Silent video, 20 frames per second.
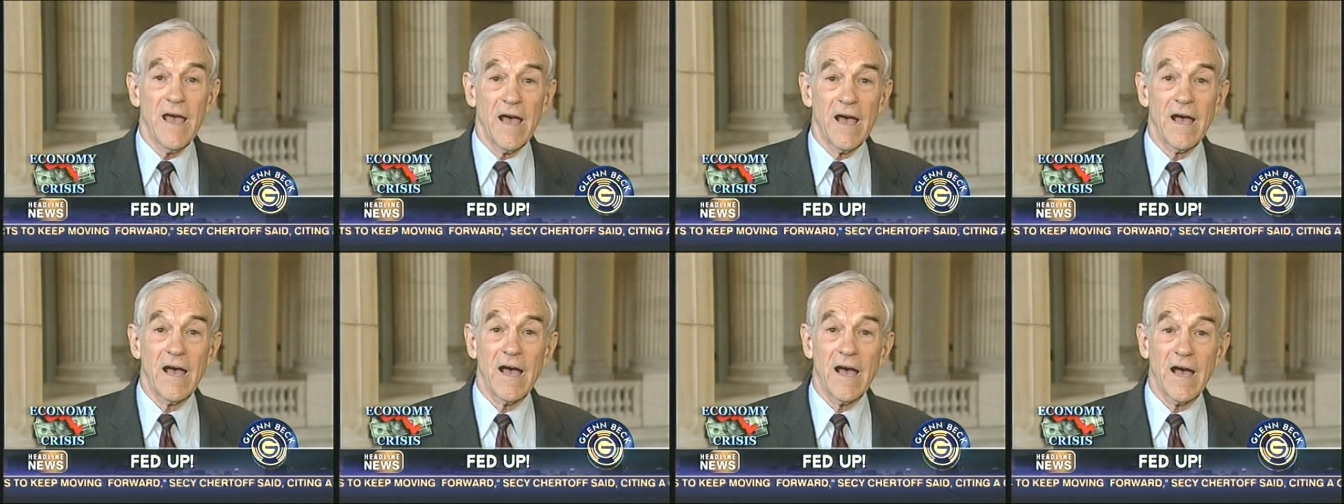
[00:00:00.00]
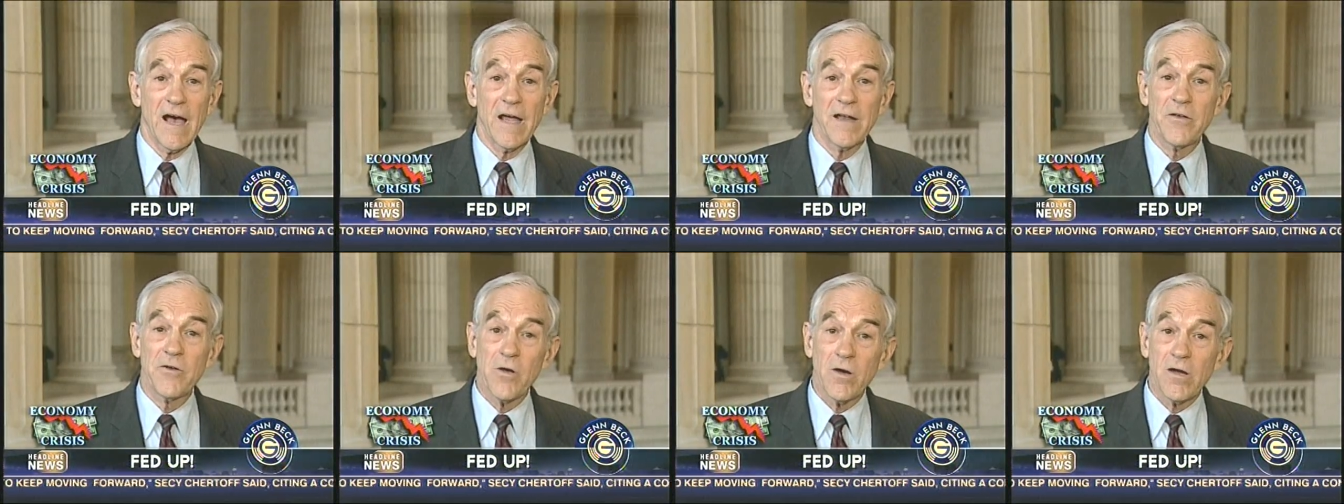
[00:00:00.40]

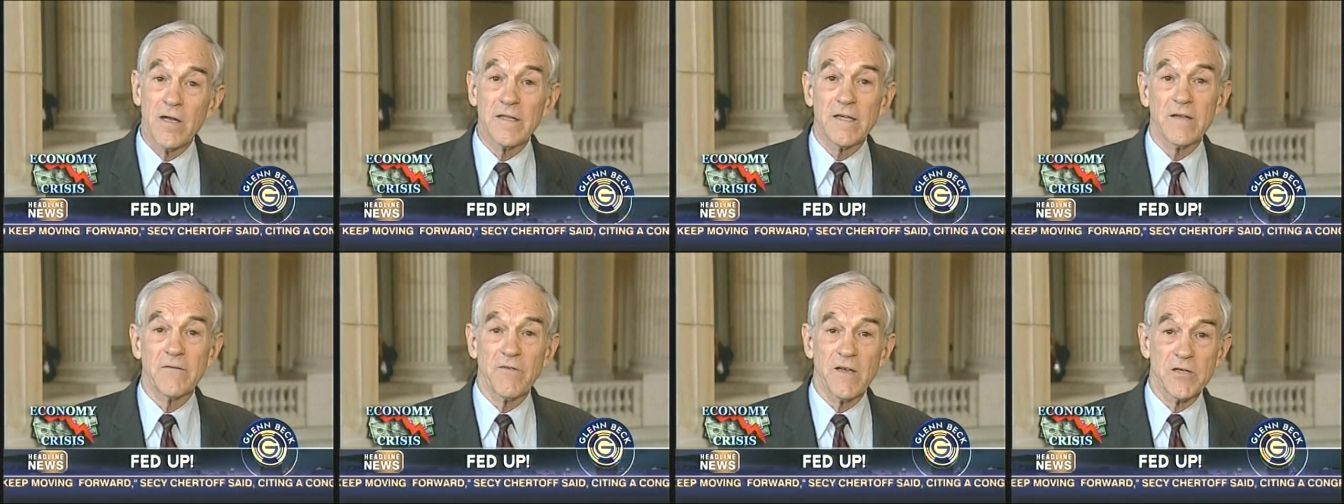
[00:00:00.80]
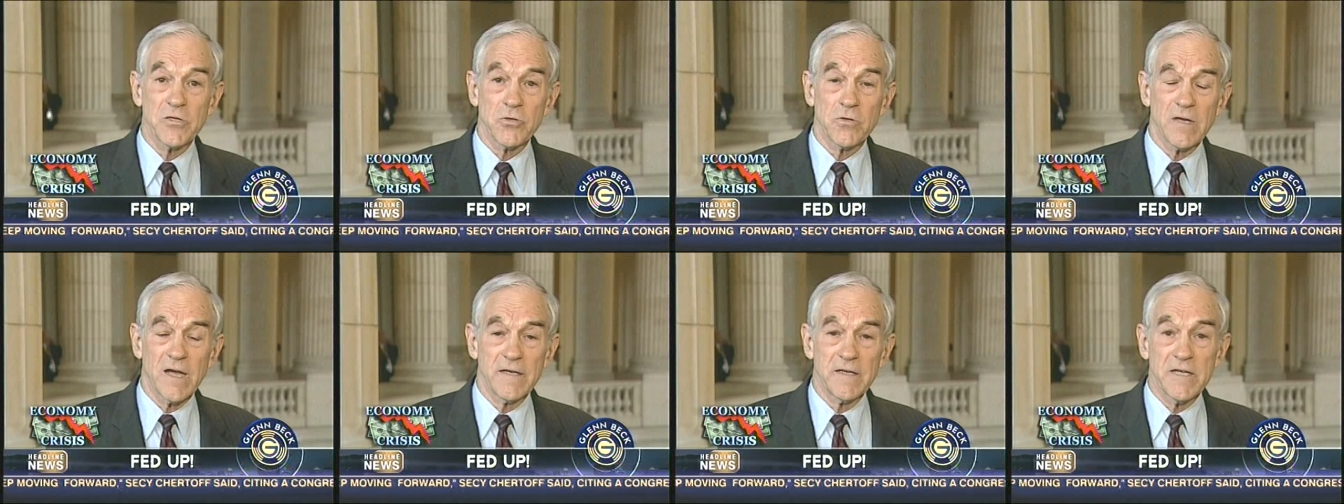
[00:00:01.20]

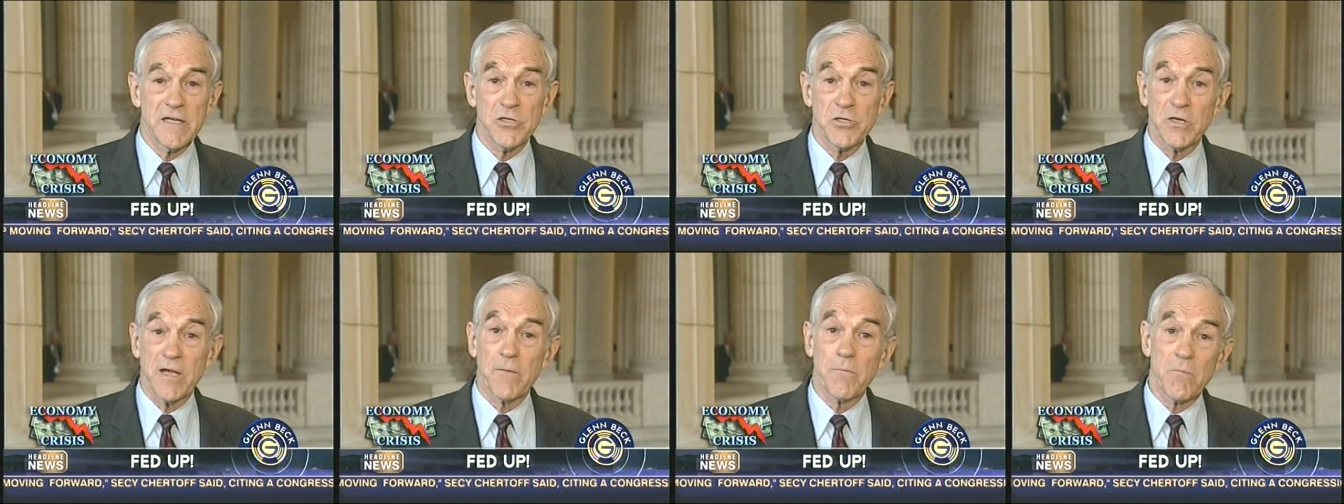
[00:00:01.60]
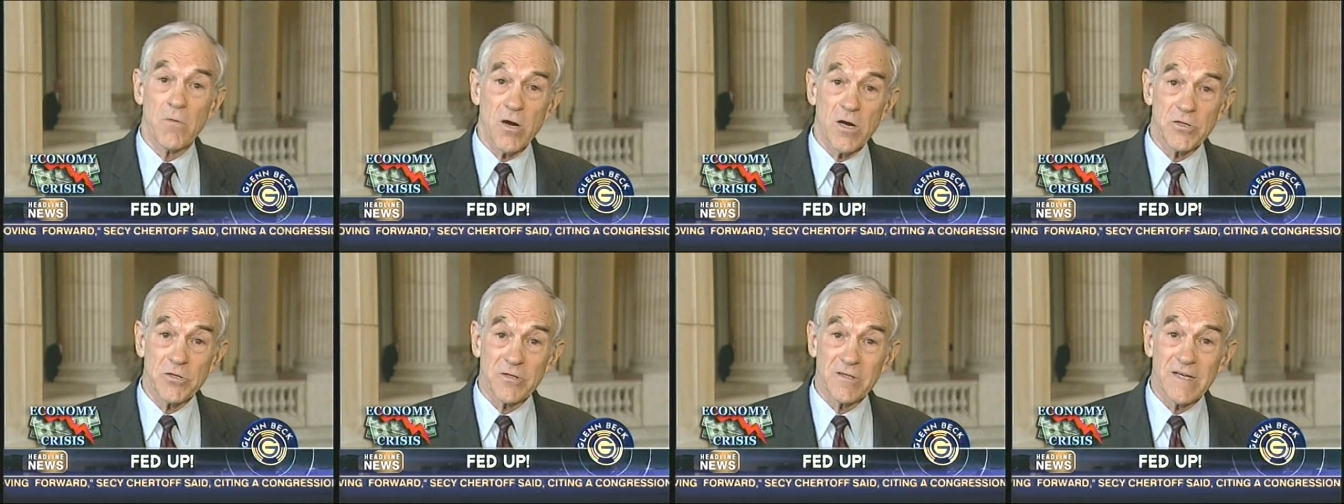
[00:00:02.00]
non-conventional ideas, you get
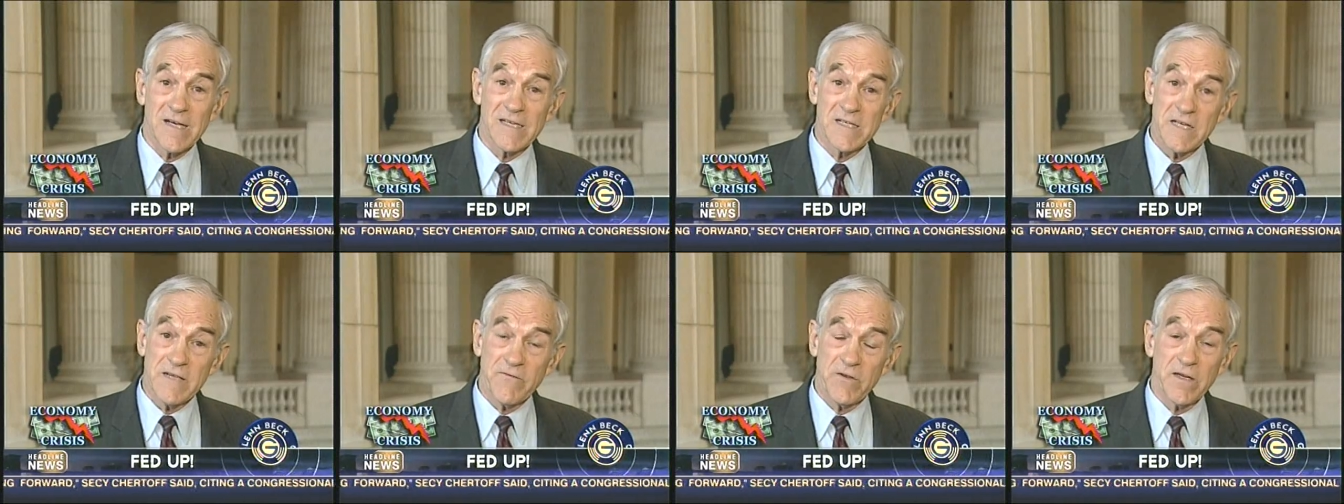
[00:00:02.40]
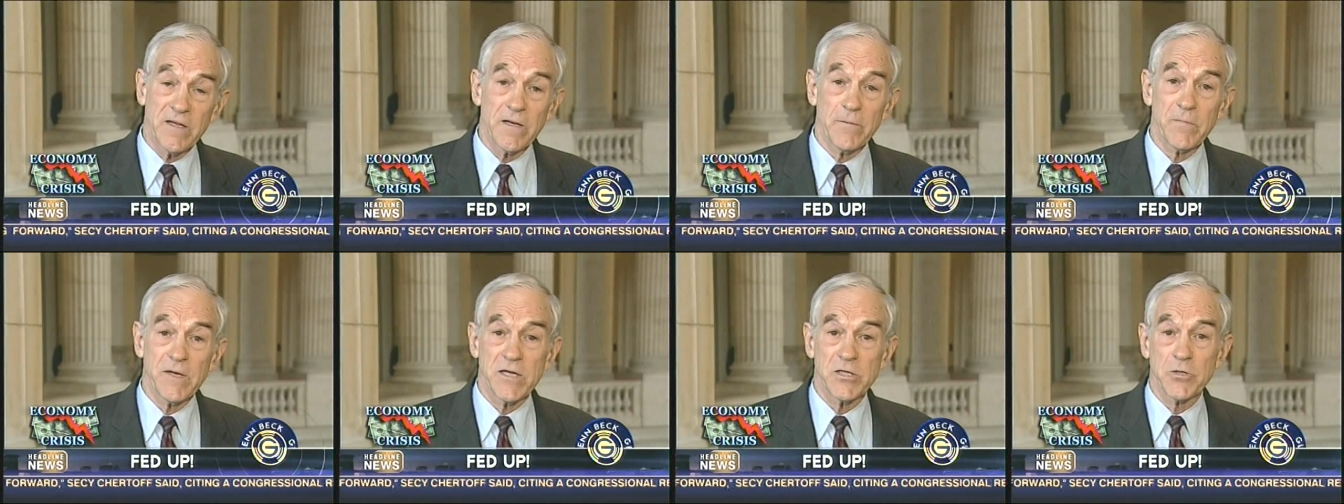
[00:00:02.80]
marginalized even
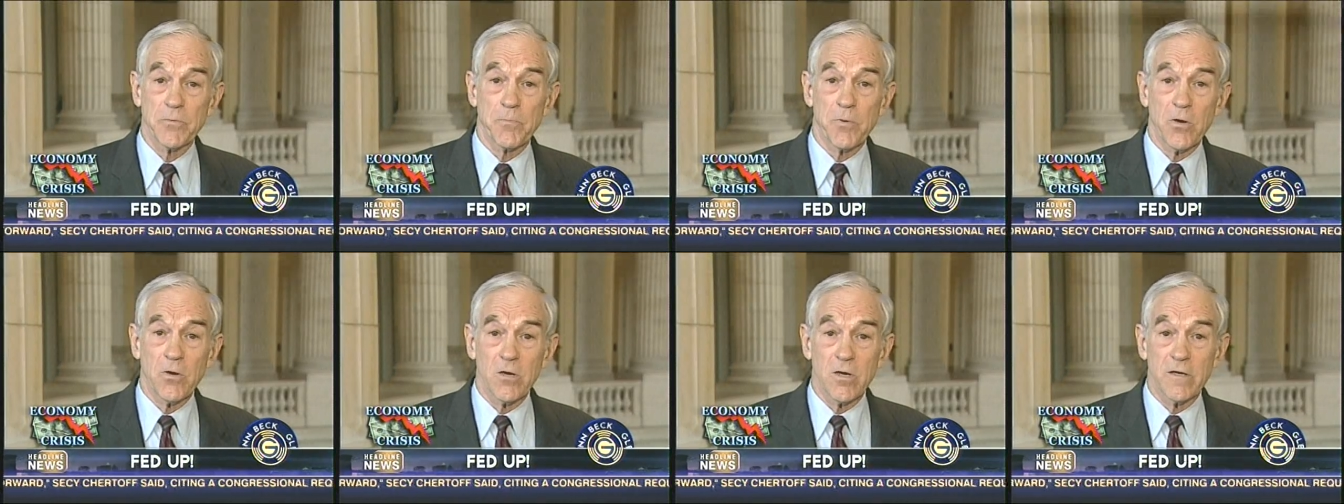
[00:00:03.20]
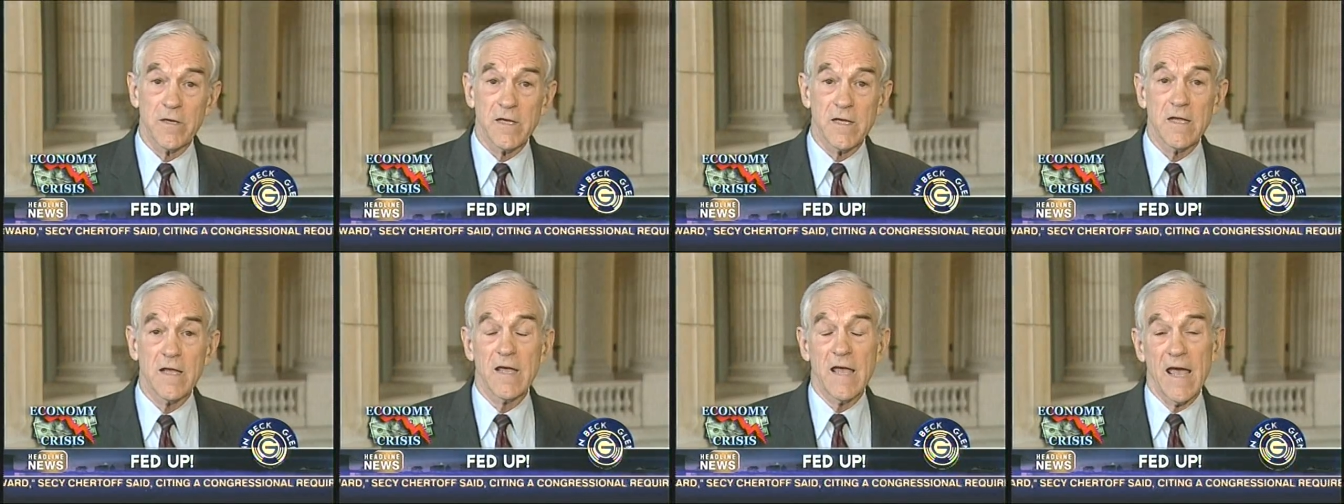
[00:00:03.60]
in a major
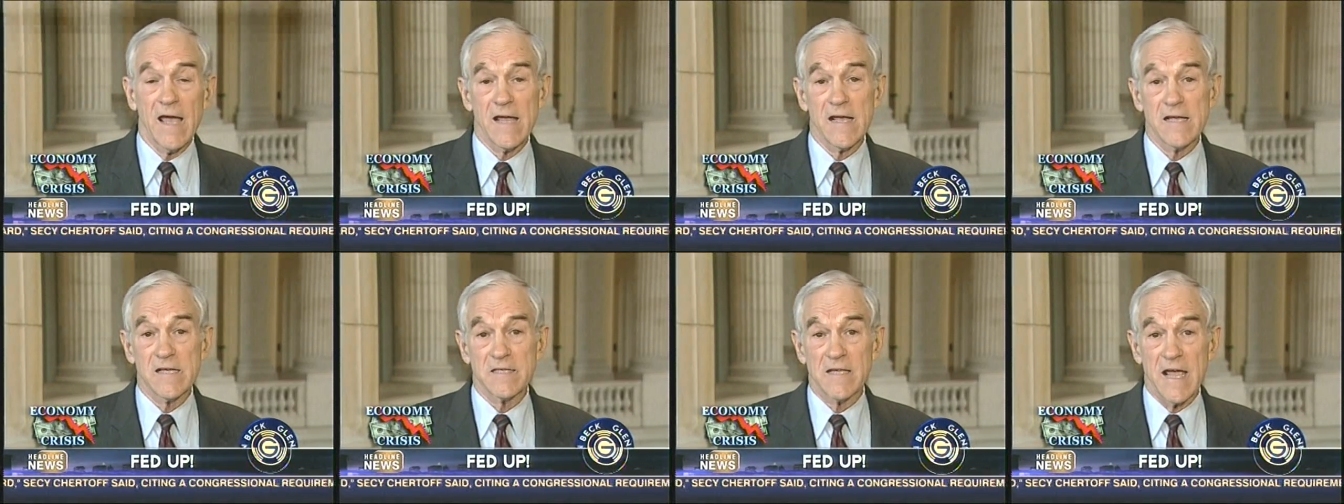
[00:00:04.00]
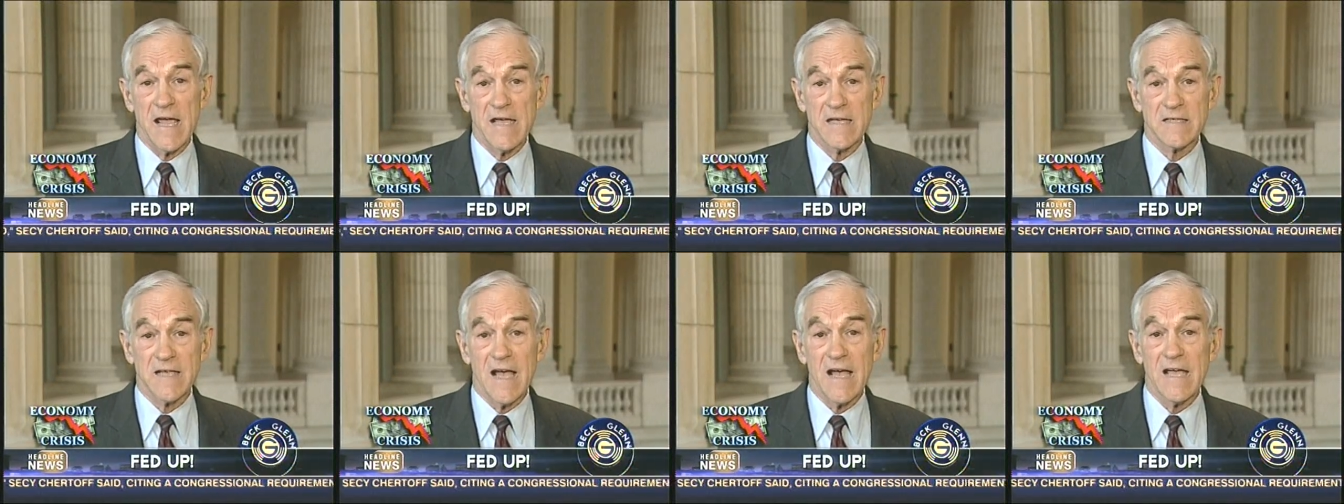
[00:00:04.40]
party, as
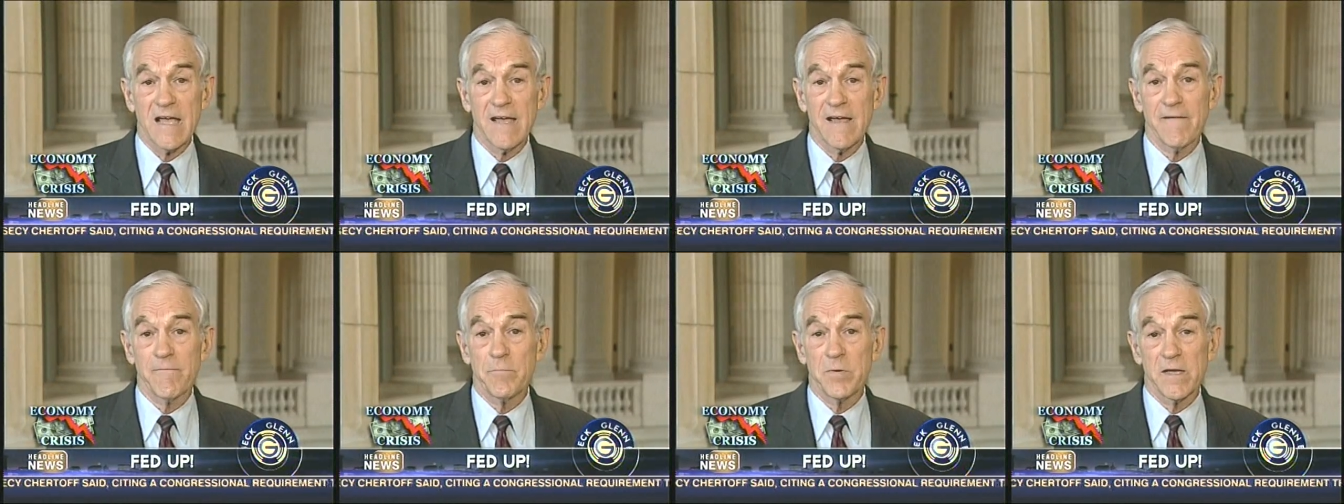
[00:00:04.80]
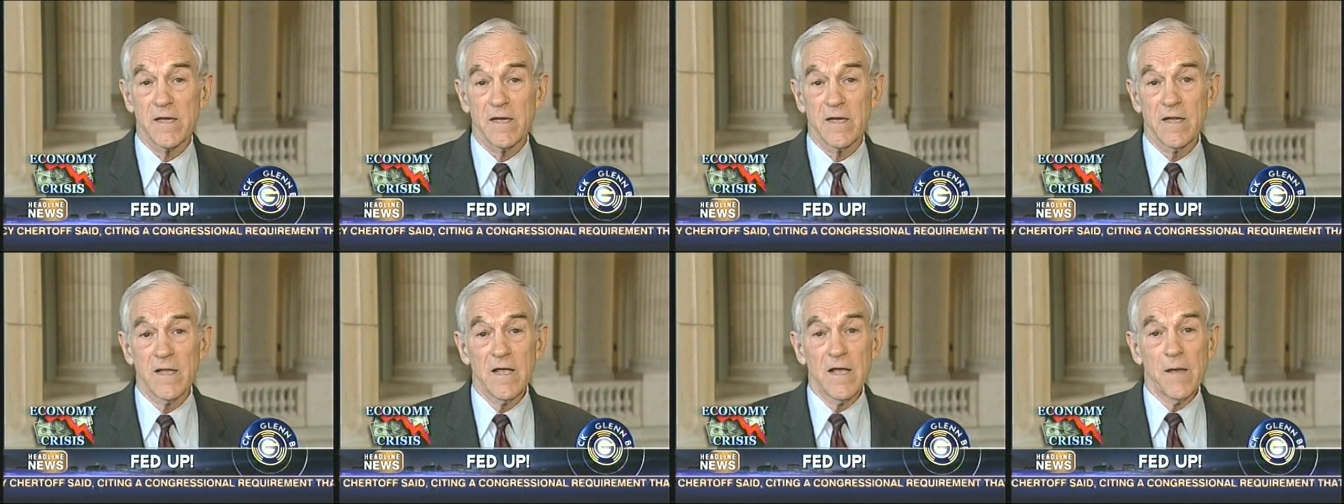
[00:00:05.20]
I have
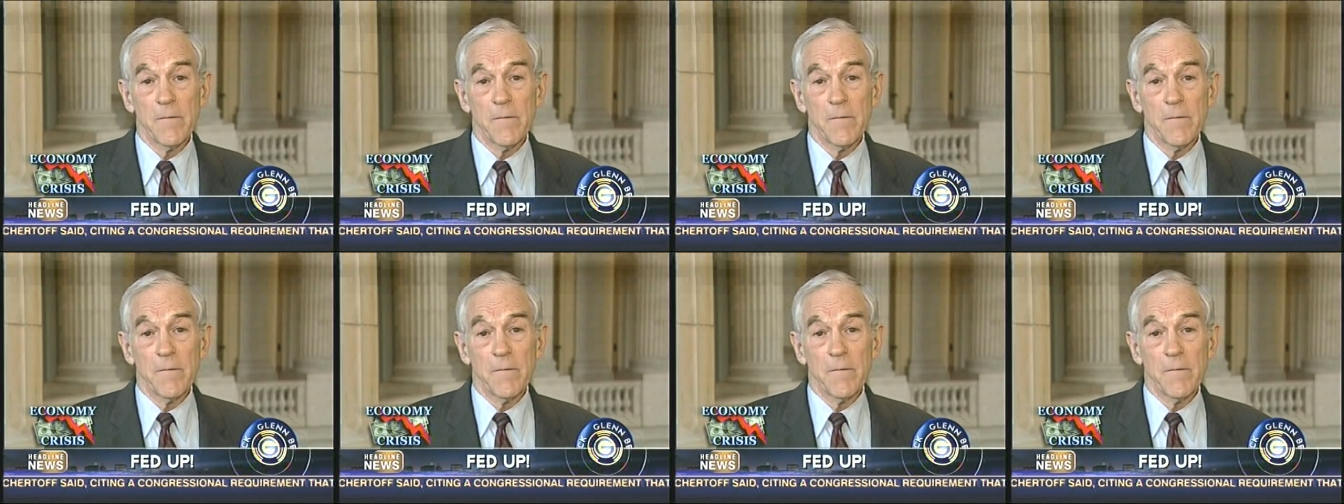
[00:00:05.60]
been.